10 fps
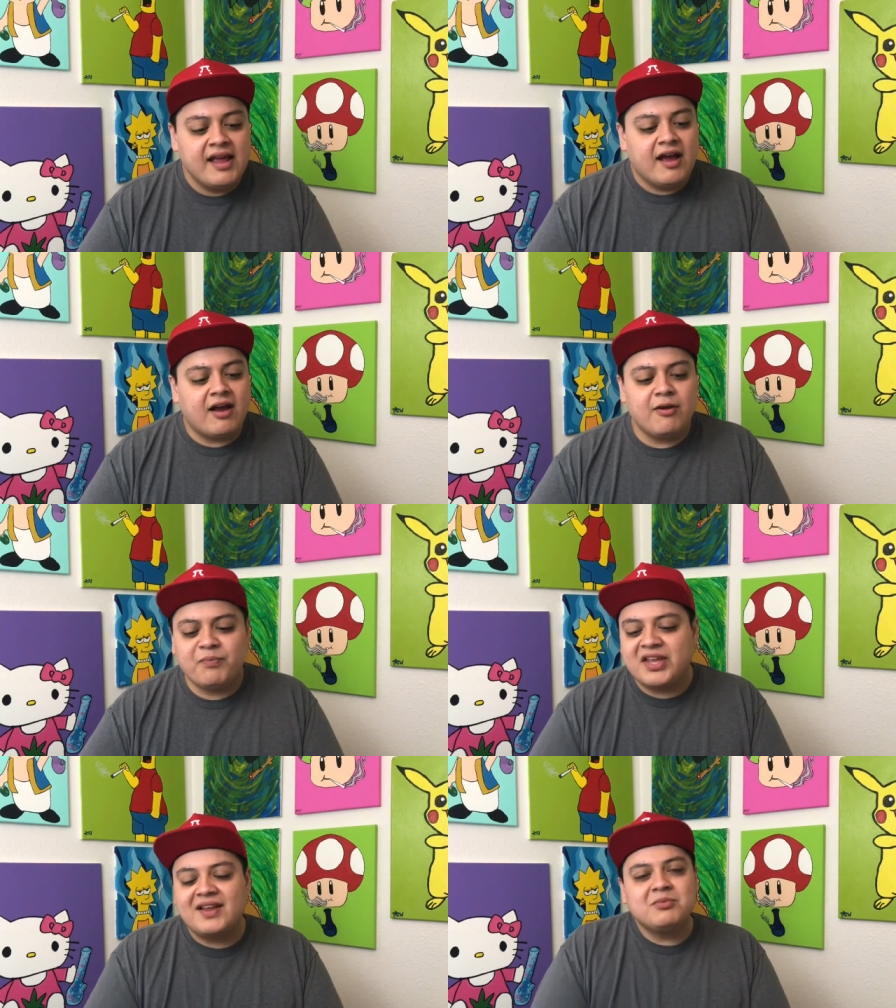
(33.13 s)

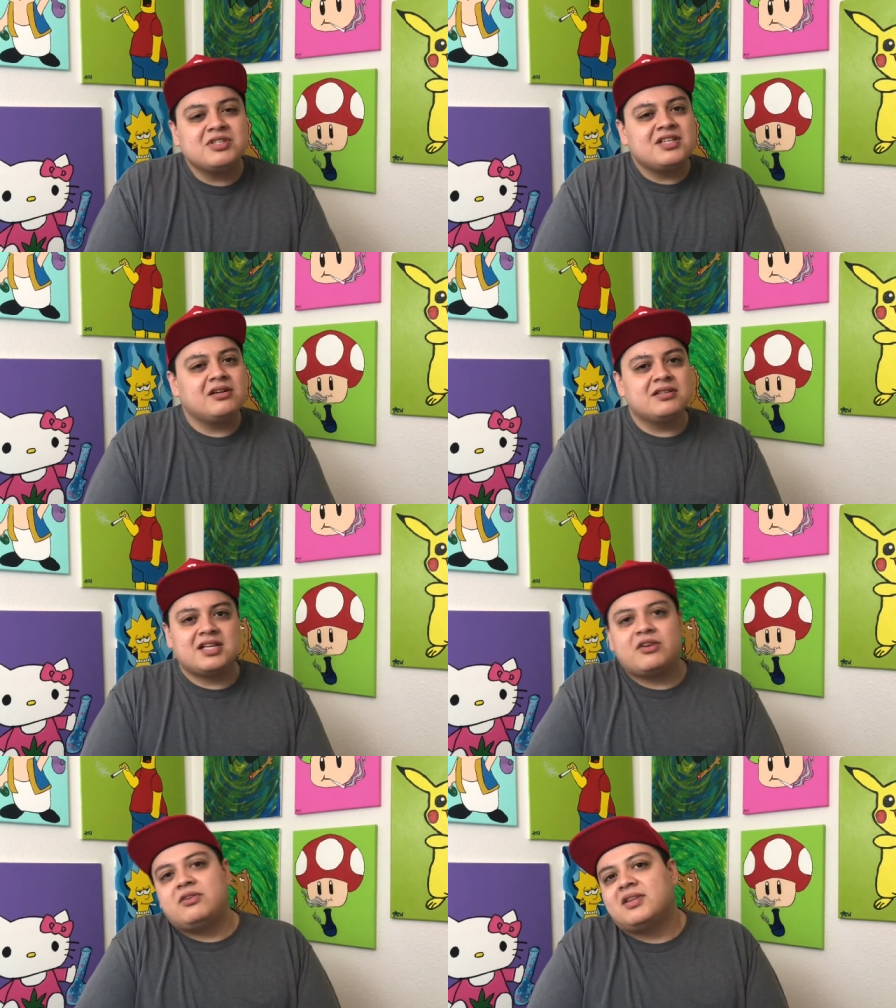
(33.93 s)
And I'm just here to
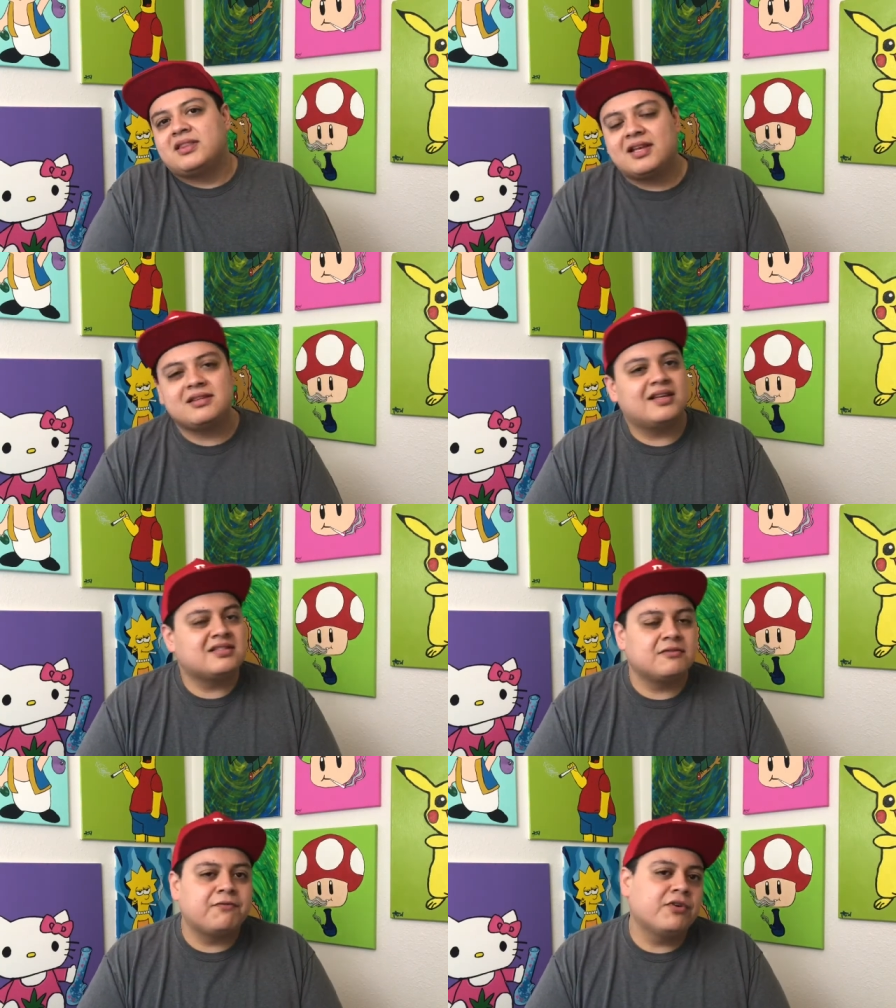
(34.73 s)
tell you
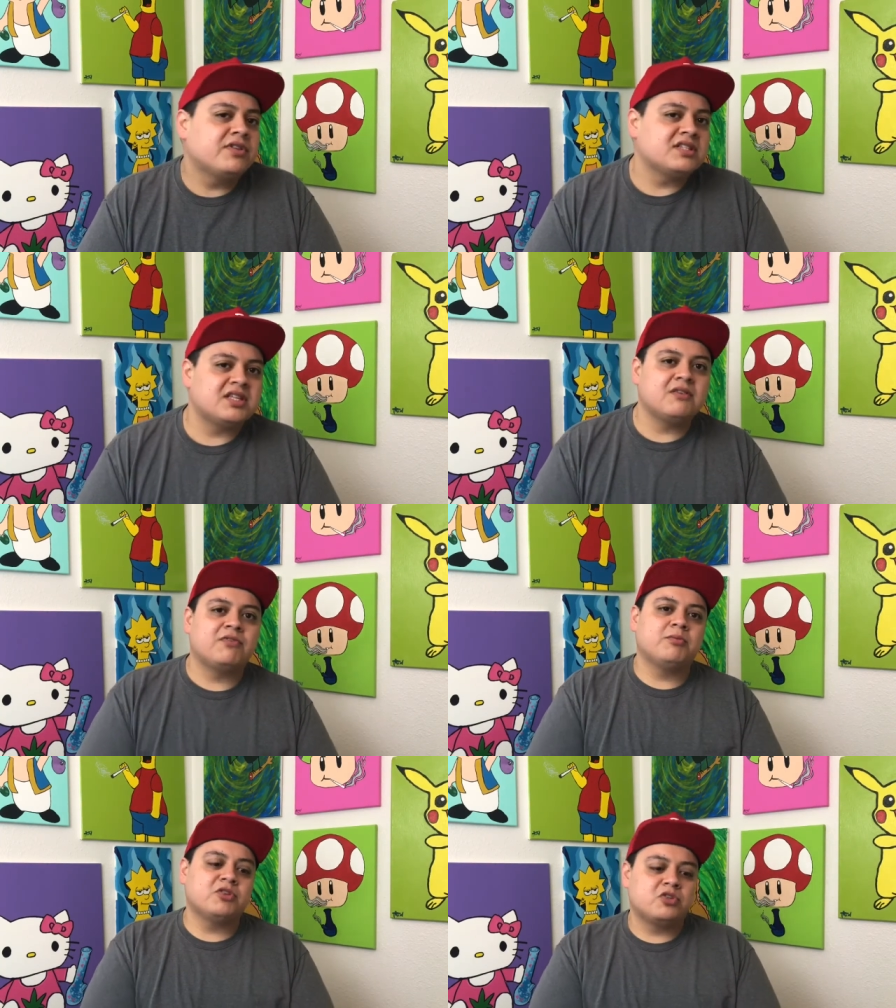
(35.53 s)
that's the furthest thing
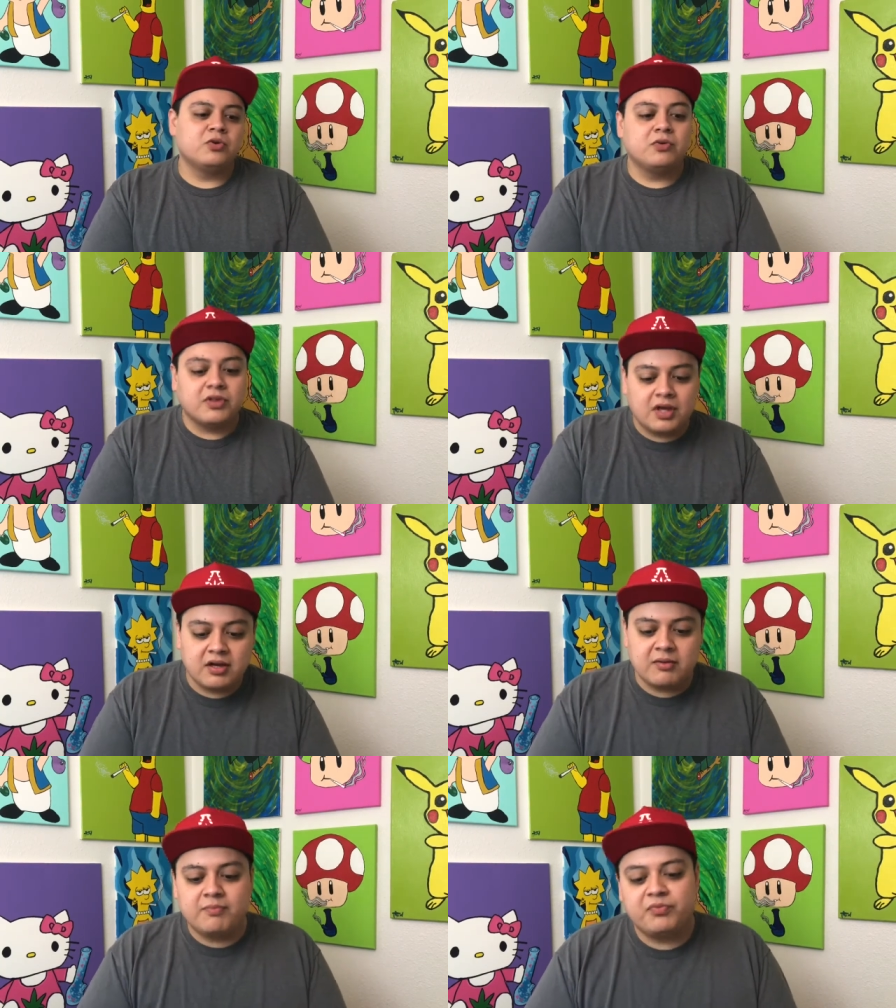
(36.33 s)
from the truth.
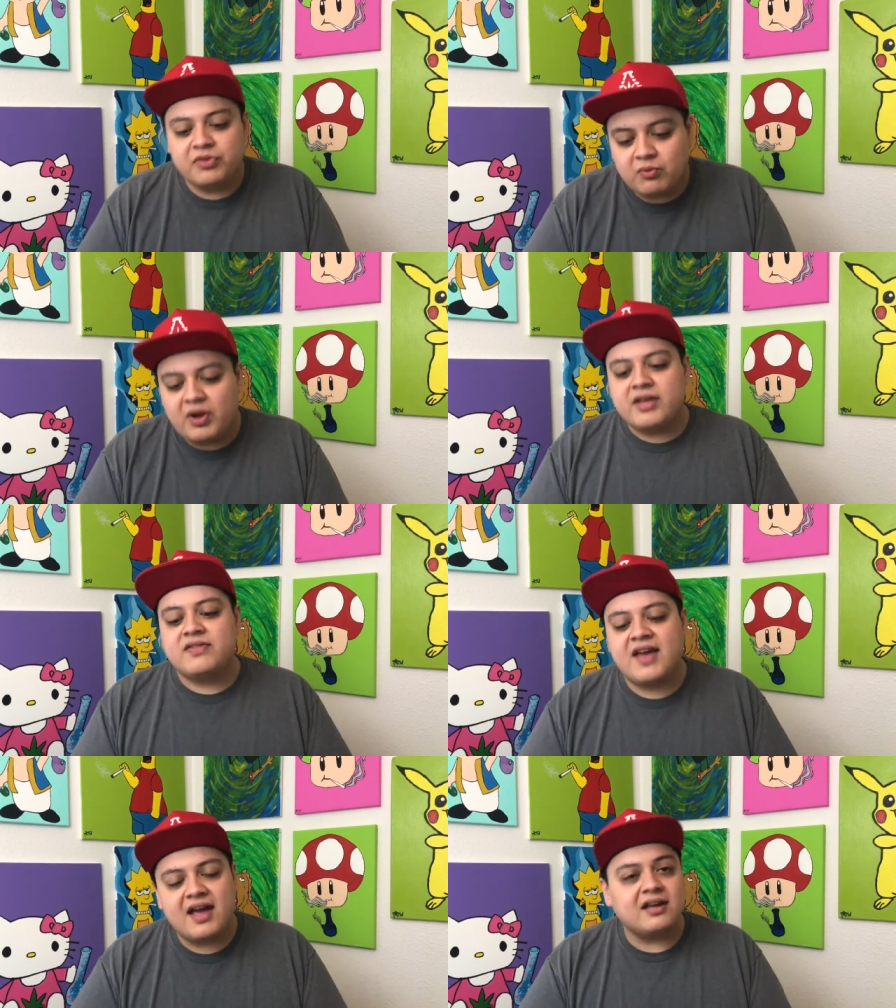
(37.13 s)
The way
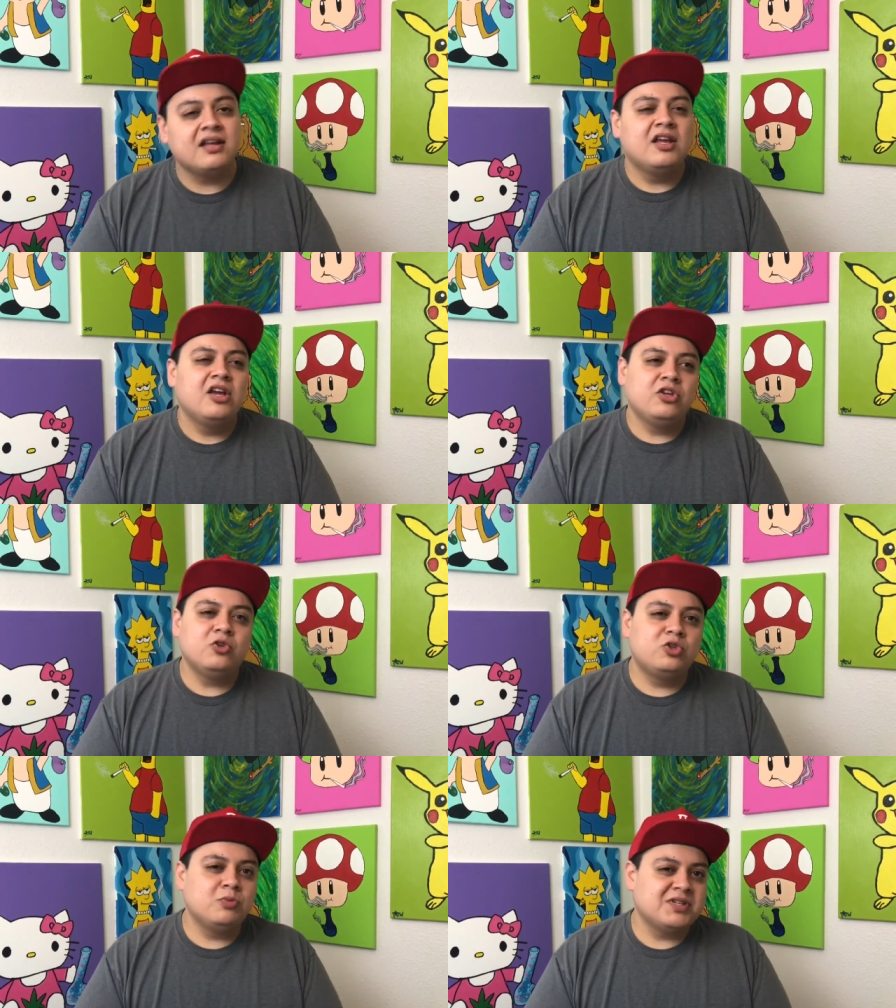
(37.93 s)
that
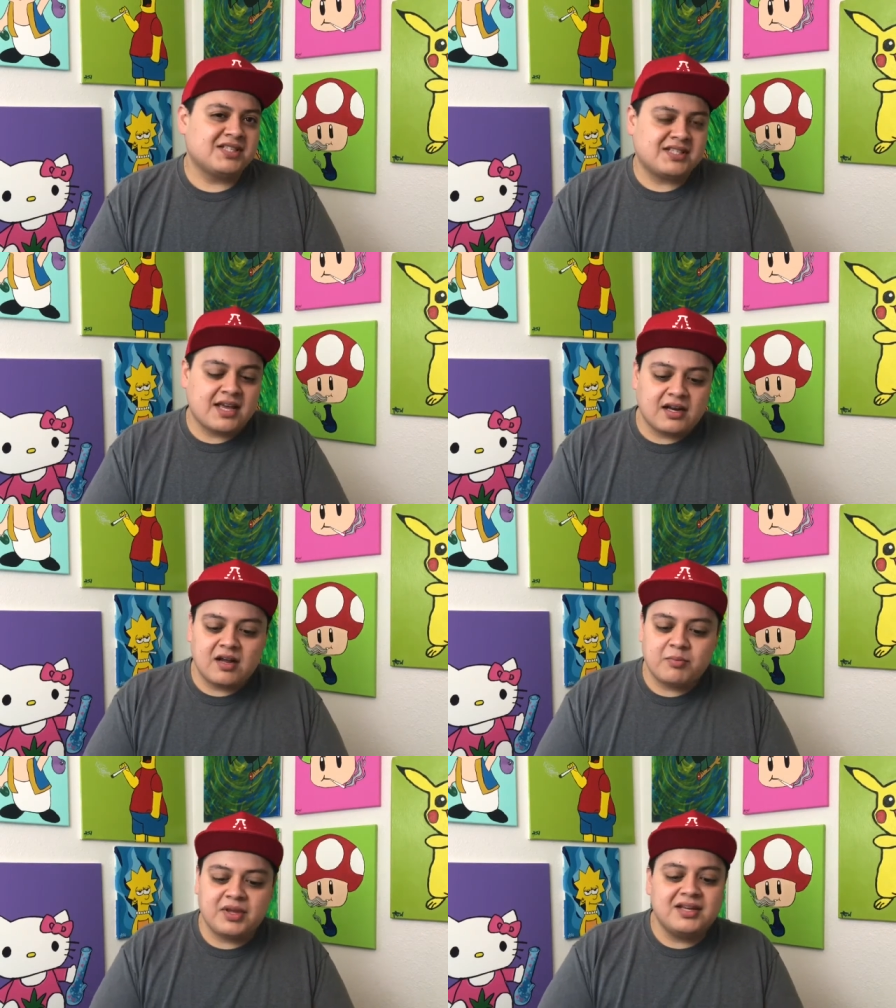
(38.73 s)
YouTube is set
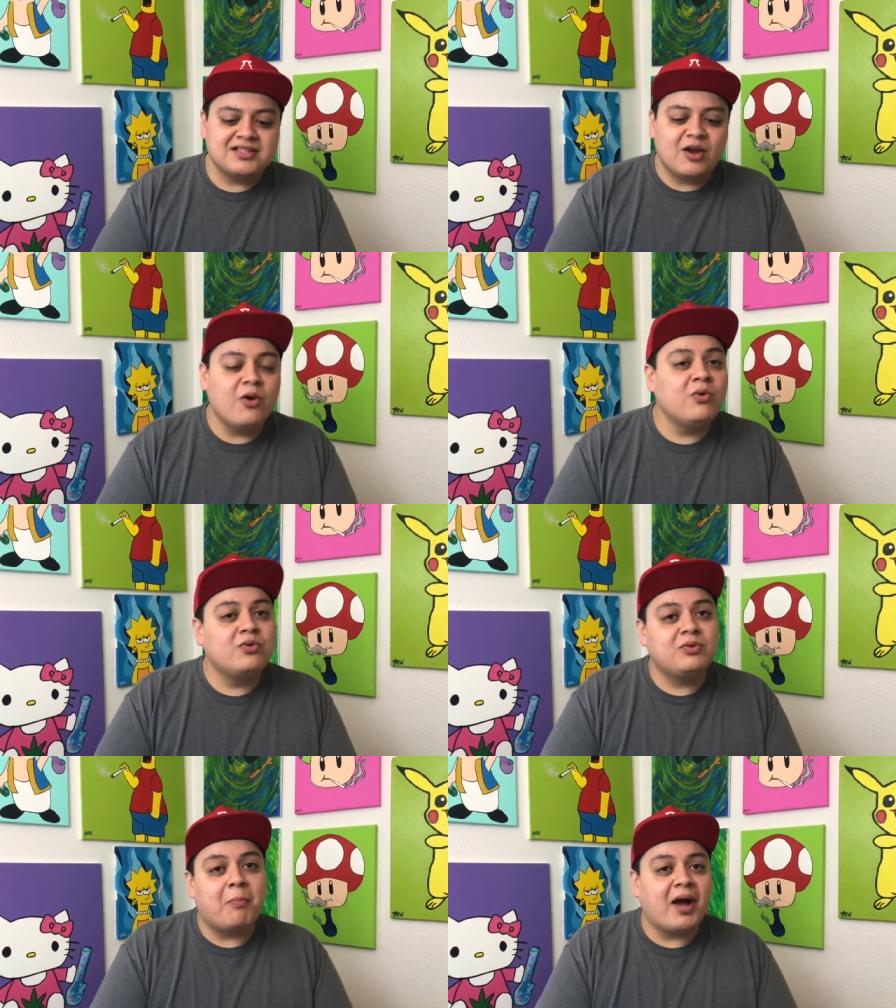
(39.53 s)
up, it is
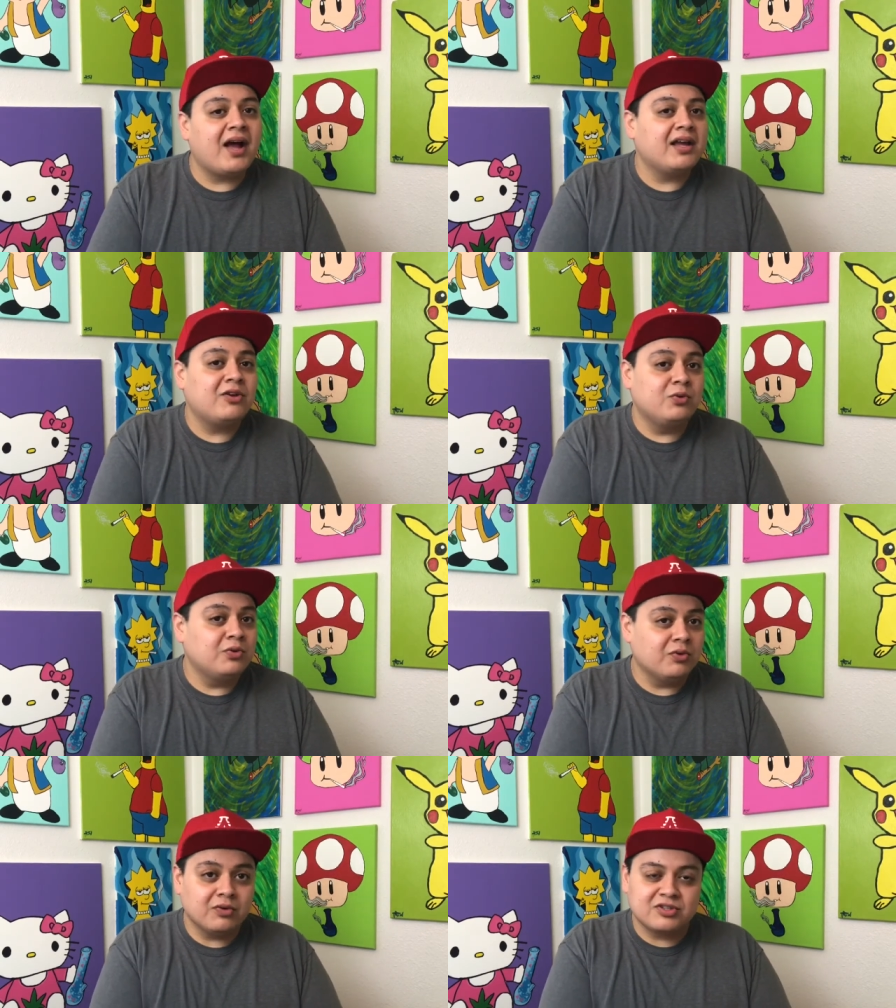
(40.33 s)
owned by Google.